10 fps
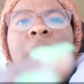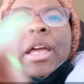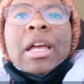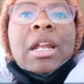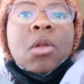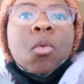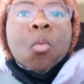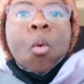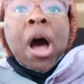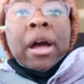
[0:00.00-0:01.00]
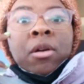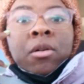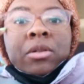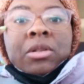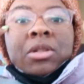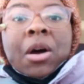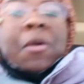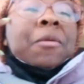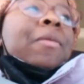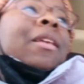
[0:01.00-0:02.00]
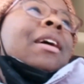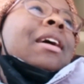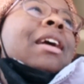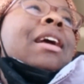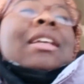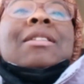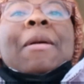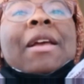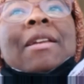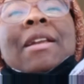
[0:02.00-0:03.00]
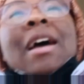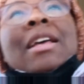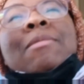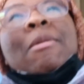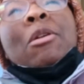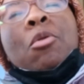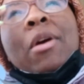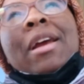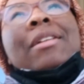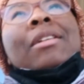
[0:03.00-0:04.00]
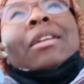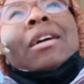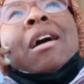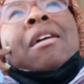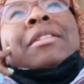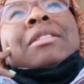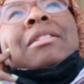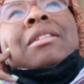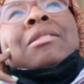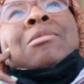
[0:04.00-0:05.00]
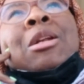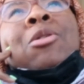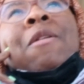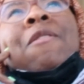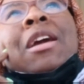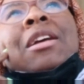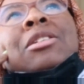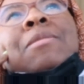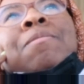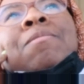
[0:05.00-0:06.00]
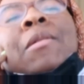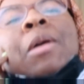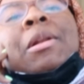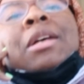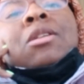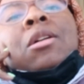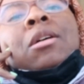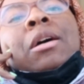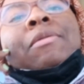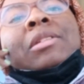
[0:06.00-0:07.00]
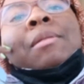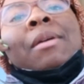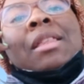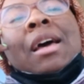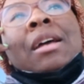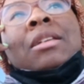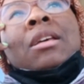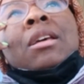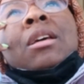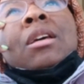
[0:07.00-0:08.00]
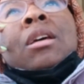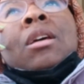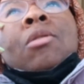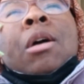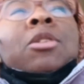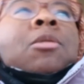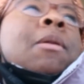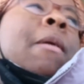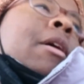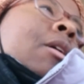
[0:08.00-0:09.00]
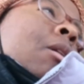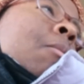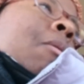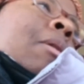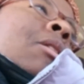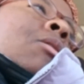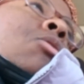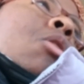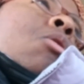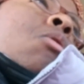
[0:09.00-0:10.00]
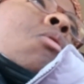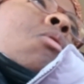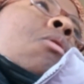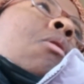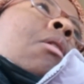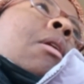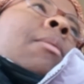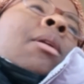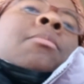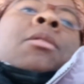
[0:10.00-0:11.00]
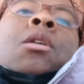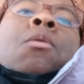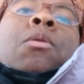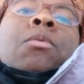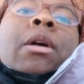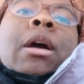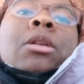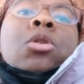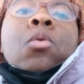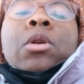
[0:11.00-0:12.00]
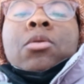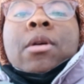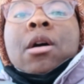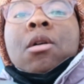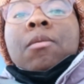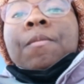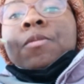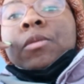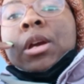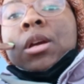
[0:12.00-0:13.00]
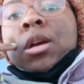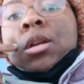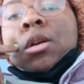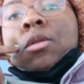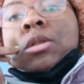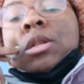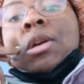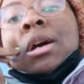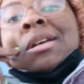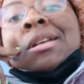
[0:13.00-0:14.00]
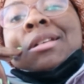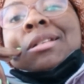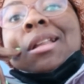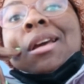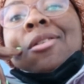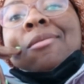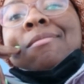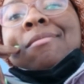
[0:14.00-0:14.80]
like in a while so it's been it's been great honestly it's been a great vacation but that's all i have to say about that Probably should be back in a moment. So I'm gonna update y'all when we're at the Golden Corral. And I'll see you guys later.